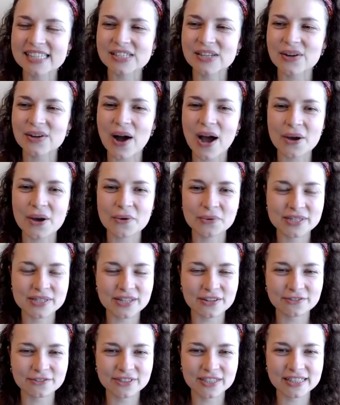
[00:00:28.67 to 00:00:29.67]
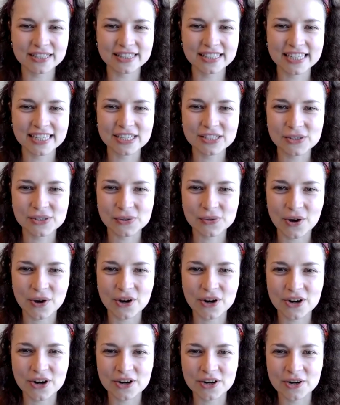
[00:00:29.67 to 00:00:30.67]
so I will definitely link to
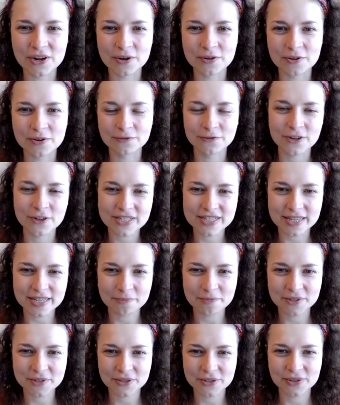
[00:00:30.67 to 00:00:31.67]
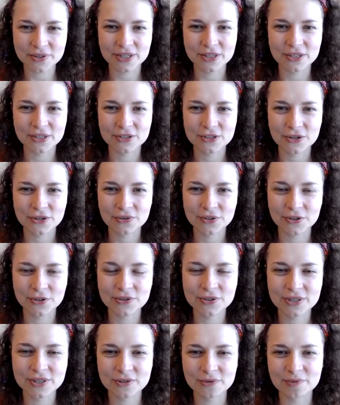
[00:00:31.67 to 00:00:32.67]
our first episode in the show
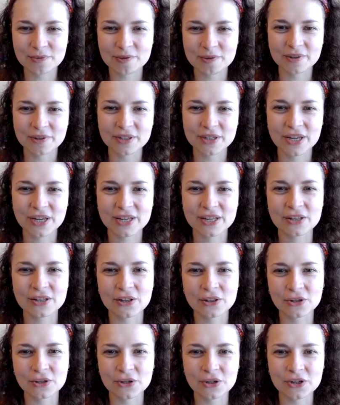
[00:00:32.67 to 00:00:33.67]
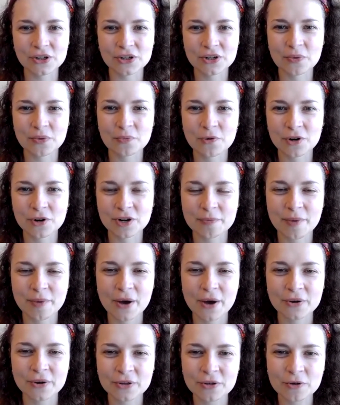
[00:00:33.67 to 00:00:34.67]
notes so people can learn more
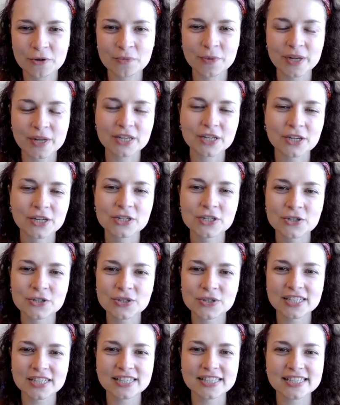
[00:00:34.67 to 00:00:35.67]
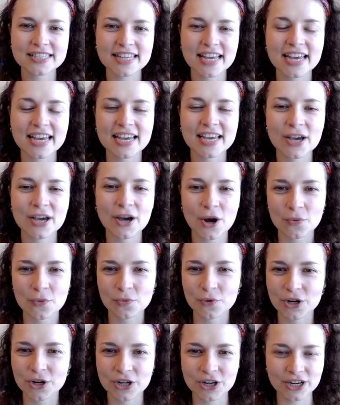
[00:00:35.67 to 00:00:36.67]
about you. But could you just say a
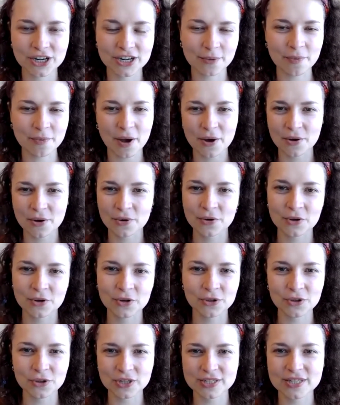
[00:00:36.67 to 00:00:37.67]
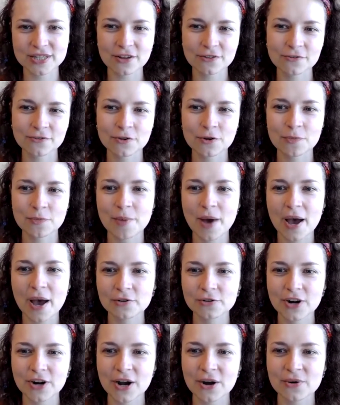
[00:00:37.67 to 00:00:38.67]
word about yourself, your
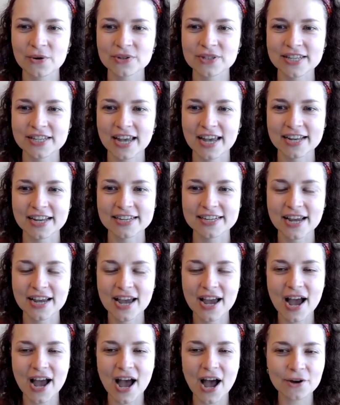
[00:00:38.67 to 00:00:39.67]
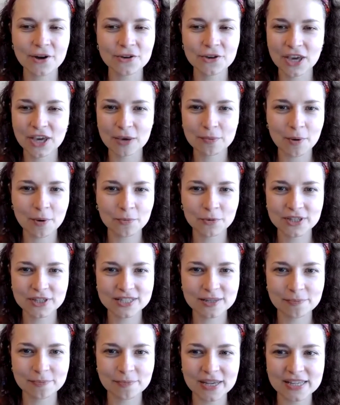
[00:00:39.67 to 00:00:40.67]
background, and how you came up with
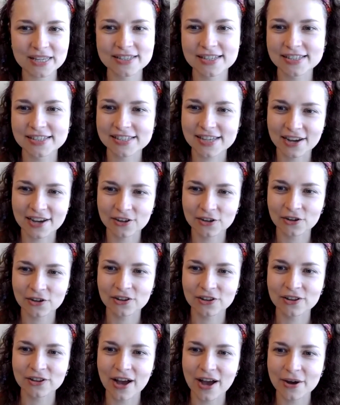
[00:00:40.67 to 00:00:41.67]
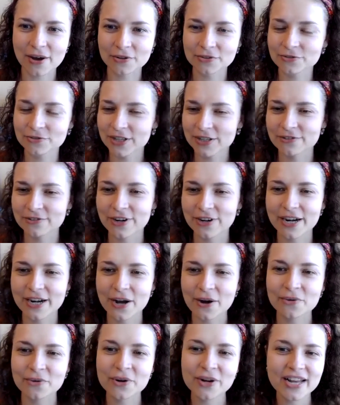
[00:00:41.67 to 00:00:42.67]
this amazing title? I'll read it right
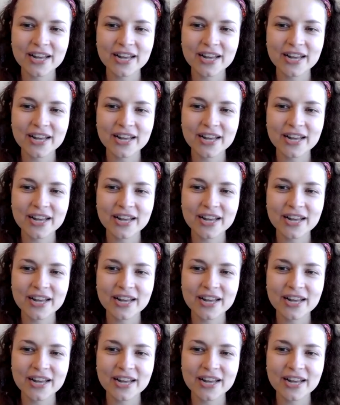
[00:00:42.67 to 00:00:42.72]
now.